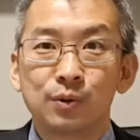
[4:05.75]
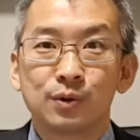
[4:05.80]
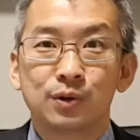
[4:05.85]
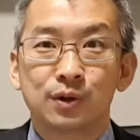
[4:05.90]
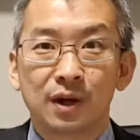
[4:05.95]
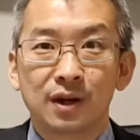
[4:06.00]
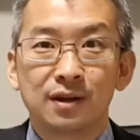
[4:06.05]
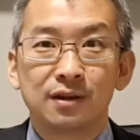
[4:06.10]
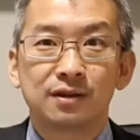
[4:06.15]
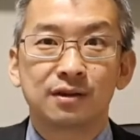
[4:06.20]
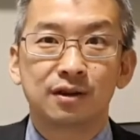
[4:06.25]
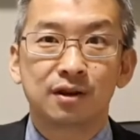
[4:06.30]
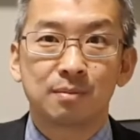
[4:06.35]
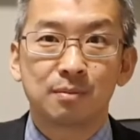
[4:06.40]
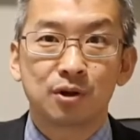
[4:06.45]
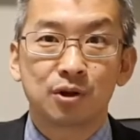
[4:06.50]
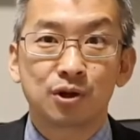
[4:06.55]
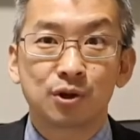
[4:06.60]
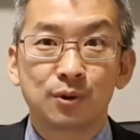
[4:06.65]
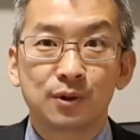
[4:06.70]
who's getting into
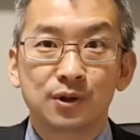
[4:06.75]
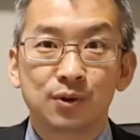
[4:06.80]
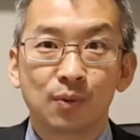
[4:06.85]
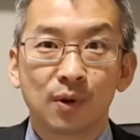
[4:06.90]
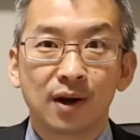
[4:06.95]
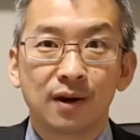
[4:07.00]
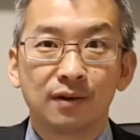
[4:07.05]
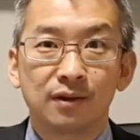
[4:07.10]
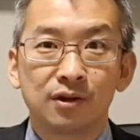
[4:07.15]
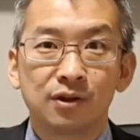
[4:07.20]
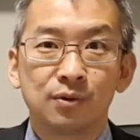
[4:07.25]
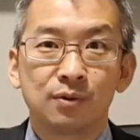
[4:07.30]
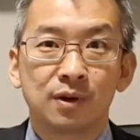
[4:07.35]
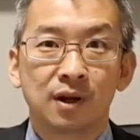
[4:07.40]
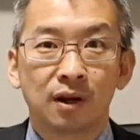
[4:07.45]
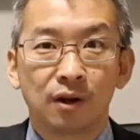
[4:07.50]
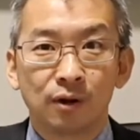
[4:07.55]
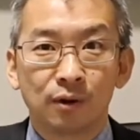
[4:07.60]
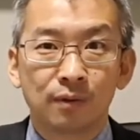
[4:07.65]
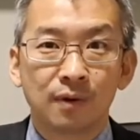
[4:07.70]
commercial as well,
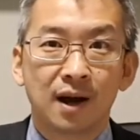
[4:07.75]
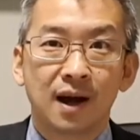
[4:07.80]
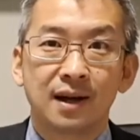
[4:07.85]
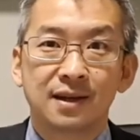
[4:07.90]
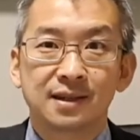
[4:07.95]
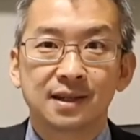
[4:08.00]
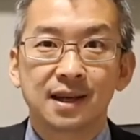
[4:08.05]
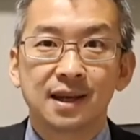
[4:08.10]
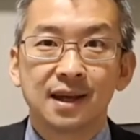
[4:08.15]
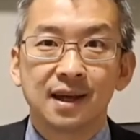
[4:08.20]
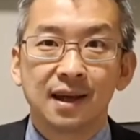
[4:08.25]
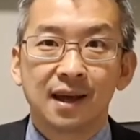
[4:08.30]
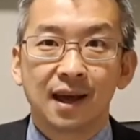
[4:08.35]
doing a low rise,